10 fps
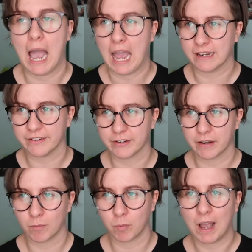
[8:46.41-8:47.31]
and
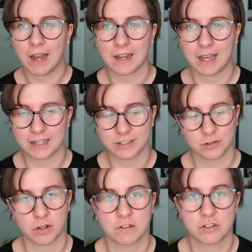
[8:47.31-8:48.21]
while I
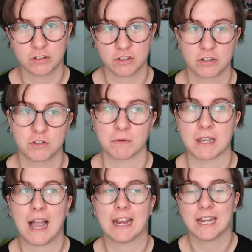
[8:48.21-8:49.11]
sort of adjusted to
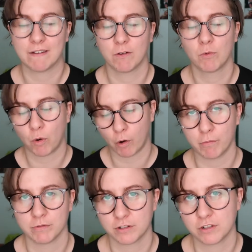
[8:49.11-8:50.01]
it, I never
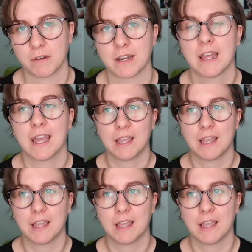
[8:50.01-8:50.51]
warmed to it.